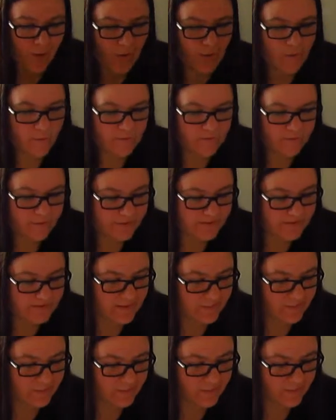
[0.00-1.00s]
Oh, there was
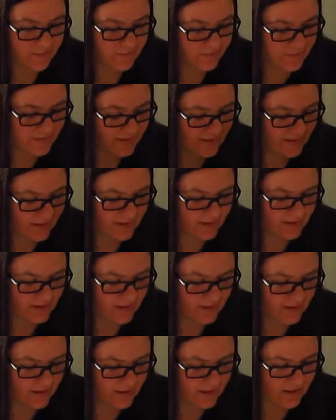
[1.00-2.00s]
something where it was like,
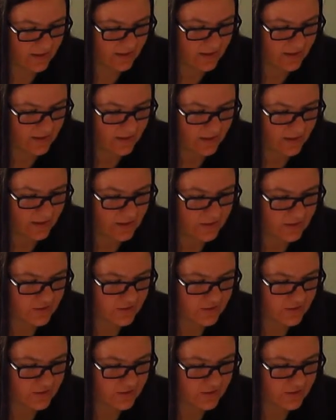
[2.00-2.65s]
it